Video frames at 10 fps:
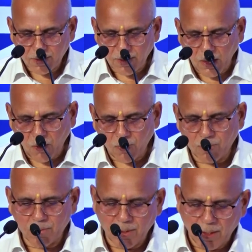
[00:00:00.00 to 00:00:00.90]

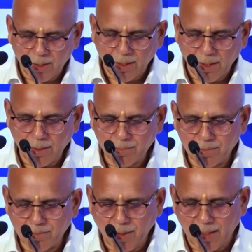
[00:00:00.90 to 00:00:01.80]
Now,
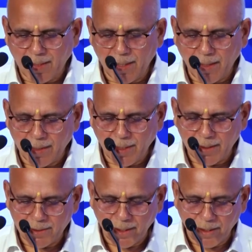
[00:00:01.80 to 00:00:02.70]
as
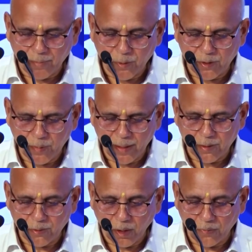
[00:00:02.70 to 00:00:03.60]
I stand up to
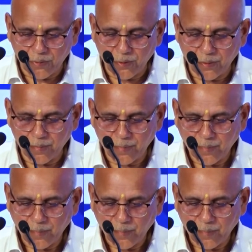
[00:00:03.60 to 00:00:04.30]
speak to all of you,